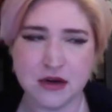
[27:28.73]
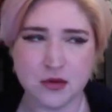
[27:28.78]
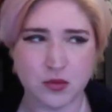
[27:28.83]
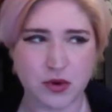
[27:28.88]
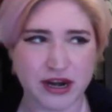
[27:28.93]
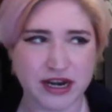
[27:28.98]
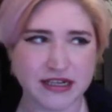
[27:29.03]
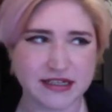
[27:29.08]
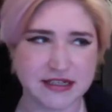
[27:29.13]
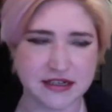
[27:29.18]

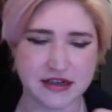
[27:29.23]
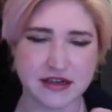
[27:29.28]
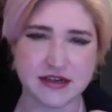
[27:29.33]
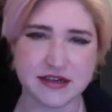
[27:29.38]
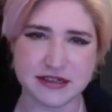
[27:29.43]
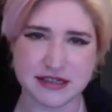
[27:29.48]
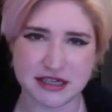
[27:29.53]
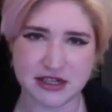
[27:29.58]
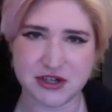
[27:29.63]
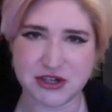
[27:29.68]
When it's a
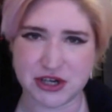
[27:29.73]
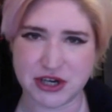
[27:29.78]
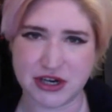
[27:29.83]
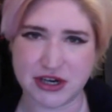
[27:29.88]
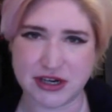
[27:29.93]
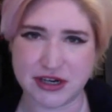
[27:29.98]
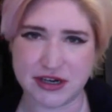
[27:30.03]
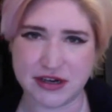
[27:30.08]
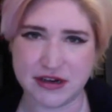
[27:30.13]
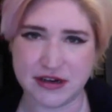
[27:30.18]

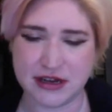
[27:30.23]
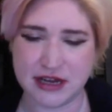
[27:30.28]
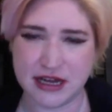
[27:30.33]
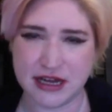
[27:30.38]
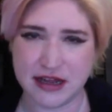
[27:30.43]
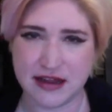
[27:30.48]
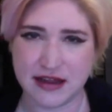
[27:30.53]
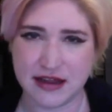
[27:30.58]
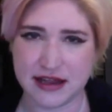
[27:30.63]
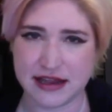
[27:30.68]
condition,
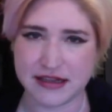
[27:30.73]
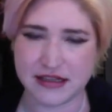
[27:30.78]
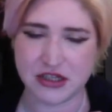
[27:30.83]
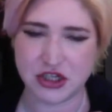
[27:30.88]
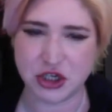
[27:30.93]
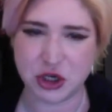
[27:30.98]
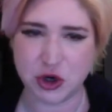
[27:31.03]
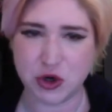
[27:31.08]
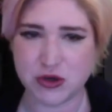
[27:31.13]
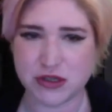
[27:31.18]
it's
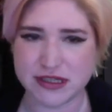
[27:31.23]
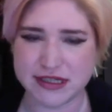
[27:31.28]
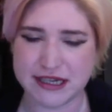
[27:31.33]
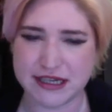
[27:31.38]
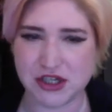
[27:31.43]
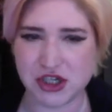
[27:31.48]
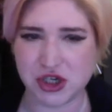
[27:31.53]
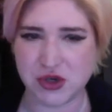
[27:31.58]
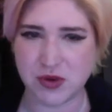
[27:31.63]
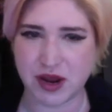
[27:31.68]
not
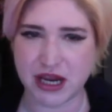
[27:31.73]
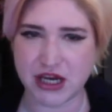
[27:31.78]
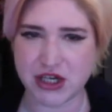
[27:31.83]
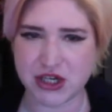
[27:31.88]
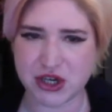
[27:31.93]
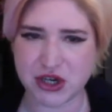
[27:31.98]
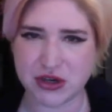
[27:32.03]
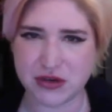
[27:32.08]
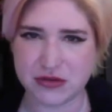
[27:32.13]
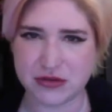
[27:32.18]

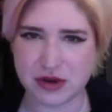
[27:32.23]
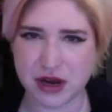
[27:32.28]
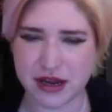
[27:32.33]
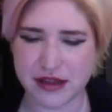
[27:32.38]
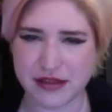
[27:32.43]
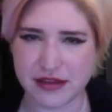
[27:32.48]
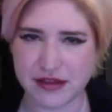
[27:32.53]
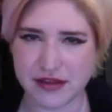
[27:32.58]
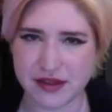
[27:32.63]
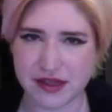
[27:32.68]
situational.
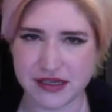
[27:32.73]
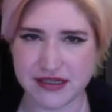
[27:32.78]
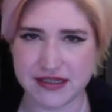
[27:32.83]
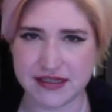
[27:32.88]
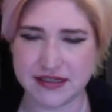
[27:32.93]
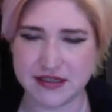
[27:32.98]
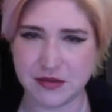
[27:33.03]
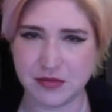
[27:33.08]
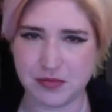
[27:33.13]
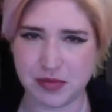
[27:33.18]
I think this
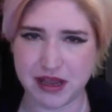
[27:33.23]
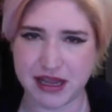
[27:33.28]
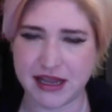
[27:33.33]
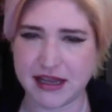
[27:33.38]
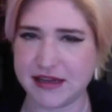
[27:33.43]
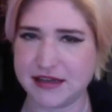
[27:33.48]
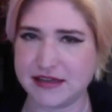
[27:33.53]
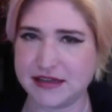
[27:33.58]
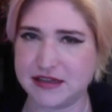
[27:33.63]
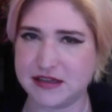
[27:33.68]
is the
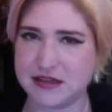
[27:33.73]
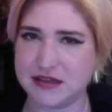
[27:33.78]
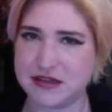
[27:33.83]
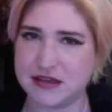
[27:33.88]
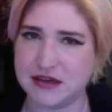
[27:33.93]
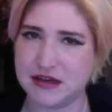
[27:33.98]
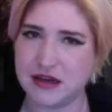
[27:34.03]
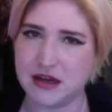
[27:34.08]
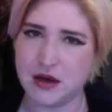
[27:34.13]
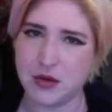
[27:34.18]

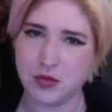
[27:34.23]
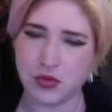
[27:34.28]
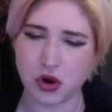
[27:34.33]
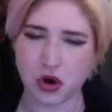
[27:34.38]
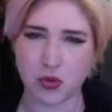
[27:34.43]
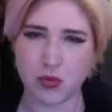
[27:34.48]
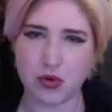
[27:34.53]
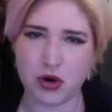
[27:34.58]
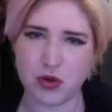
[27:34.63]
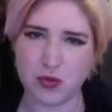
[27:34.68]
biggest
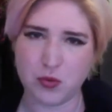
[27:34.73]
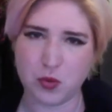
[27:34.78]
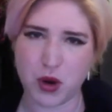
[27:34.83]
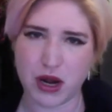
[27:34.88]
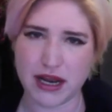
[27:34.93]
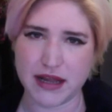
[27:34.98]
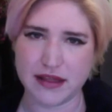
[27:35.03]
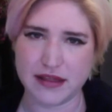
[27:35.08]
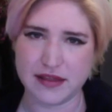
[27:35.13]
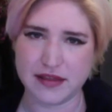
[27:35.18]
problem
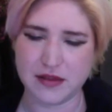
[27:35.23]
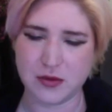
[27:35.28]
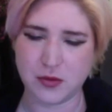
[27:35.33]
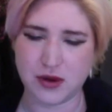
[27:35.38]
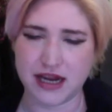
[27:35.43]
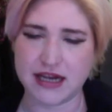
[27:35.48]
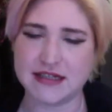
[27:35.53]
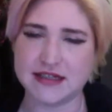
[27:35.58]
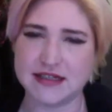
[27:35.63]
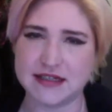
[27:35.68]
with the
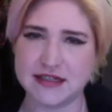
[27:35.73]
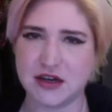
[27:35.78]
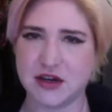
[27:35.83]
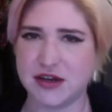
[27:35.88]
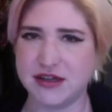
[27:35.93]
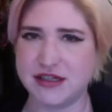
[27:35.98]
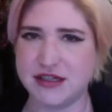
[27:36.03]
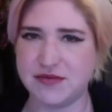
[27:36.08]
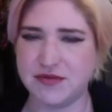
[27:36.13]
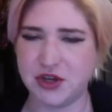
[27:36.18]
way
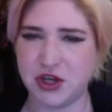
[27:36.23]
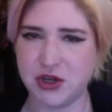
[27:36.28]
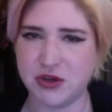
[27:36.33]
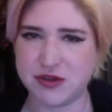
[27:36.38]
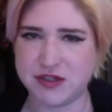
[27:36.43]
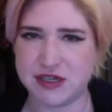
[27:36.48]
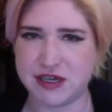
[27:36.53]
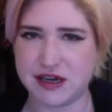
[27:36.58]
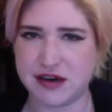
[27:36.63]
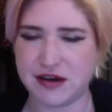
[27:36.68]
society
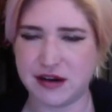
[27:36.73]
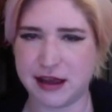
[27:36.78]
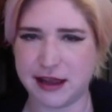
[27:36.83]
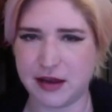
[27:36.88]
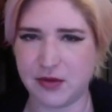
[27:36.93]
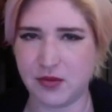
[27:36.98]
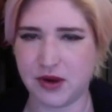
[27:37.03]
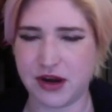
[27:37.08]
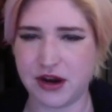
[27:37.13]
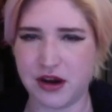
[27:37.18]
views it.
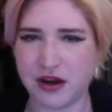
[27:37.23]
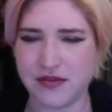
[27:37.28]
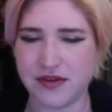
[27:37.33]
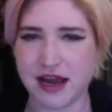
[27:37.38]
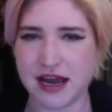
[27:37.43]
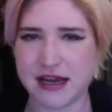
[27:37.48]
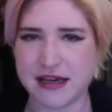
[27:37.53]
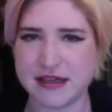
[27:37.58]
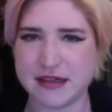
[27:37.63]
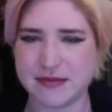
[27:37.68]
Like, when I've
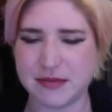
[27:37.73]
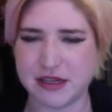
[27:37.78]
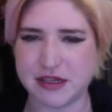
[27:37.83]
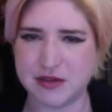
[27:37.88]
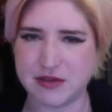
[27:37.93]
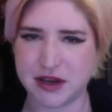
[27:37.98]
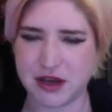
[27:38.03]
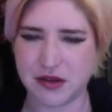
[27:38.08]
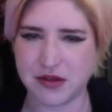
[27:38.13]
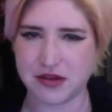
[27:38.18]
had
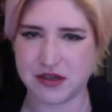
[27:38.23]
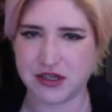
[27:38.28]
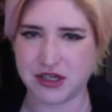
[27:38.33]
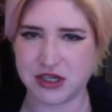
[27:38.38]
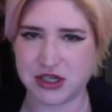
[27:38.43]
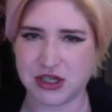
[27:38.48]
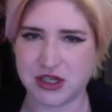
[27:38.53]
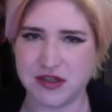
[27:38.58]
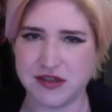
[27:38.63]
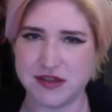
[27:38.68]
mental health
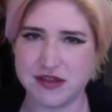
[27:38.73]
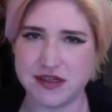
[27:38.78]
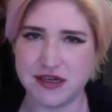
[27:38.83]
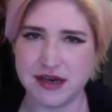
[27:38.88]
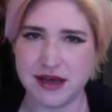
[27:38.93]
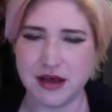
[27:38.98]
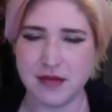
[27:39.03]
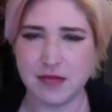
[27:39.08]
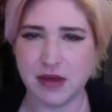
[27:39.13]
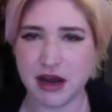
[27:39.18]
conditions,
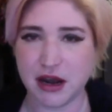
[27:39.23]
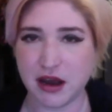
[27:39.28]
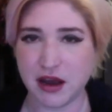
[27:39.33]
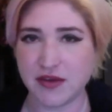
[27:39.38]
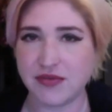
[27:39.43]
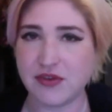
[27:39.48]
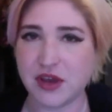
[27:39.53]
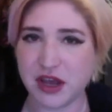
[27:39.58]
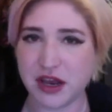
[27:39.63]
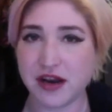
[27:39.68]
my
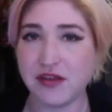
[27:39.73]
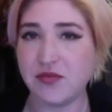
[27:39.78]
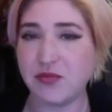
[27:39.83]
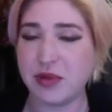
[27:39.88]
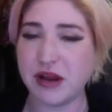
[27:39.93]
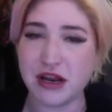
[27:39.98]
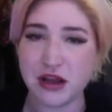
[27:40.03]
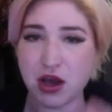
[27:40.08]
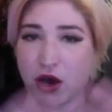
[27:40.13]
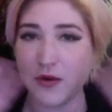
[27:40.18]
life can have
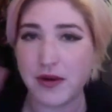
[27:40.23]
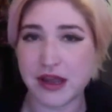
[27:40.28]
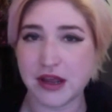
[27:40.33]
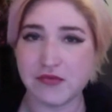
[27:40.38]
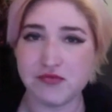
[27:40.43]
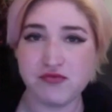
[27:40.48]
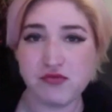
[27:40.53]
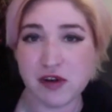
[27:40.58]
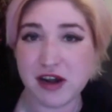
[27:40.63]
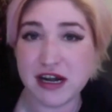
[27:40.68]
been
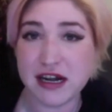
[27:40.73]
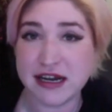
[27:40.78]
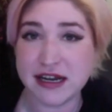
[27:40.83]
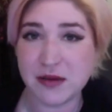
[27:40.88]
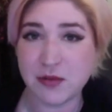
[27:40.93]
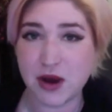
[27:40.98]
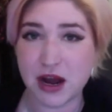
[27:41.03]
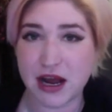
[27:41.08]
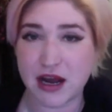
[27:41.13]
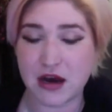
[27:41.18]
going
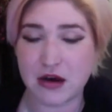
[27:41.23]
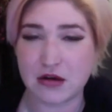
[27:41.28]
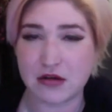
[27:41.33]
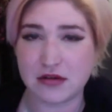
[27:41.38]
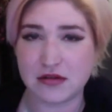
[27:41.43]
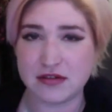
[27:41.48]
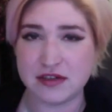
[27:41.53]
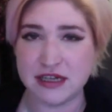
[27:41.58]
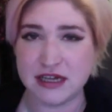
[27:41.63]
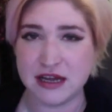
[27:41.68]
really
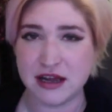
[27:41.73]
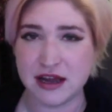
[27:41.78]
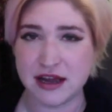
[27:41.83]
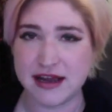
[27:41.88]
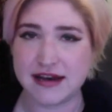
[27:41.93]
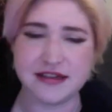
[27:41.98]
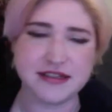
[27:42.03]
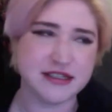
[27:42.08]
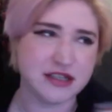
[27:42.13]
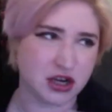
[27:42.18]
well,
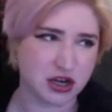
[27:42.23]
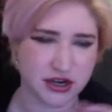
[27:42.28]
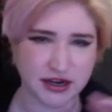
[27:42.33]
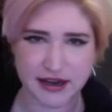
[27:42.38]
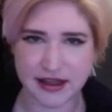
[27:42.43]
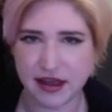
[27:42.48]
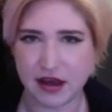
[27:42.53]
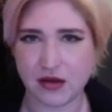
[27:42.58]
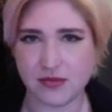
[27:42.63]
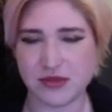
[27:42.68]
and
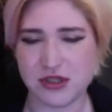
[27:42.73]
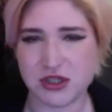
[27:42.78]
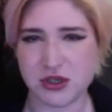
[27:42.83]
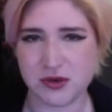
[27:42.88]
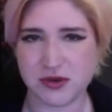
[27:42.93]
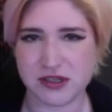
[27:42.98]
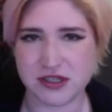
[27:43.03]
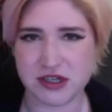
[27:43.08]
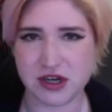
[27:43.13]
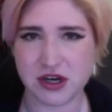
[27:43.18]
suddenly I'm
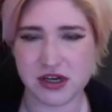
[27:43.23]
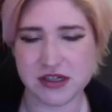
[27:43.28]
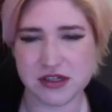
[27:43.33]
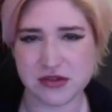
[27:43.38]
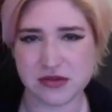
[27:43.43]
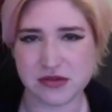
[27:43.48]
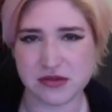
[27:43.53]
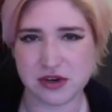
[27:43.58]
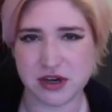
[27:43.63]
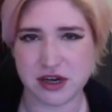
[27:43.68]

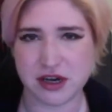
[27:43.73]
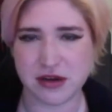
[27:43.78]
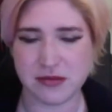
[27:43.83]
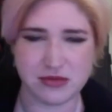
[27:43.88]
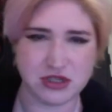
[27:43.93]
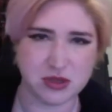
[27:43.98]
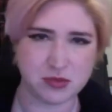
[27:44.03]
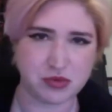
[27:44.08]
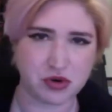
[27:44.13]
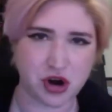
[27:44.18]
suicidal and
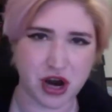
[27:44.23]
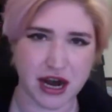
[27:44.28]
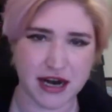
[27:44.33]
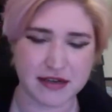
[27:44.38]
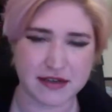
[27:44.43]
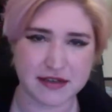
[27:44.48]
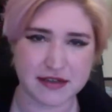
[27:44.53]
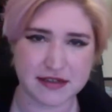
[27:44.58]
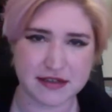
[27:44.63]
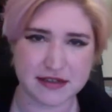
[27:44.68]
I'm
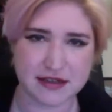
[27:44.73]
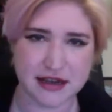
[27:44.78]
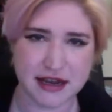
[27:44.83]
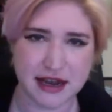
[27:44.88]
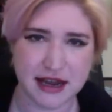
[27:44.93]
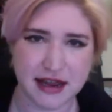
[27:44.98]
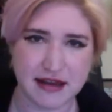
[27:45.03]
depressed.